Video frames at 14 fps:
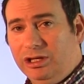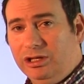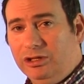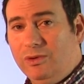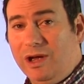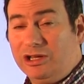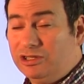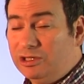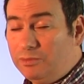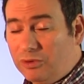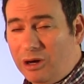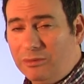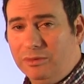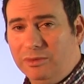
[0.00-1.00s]
You actually
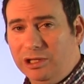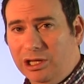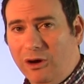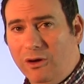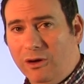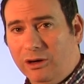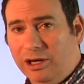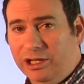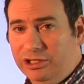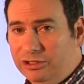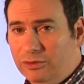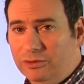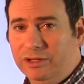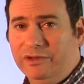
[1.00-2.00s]
probably are and you
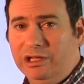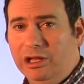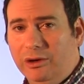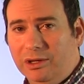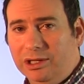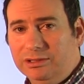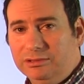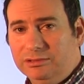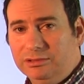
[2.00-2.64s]
don't even know it.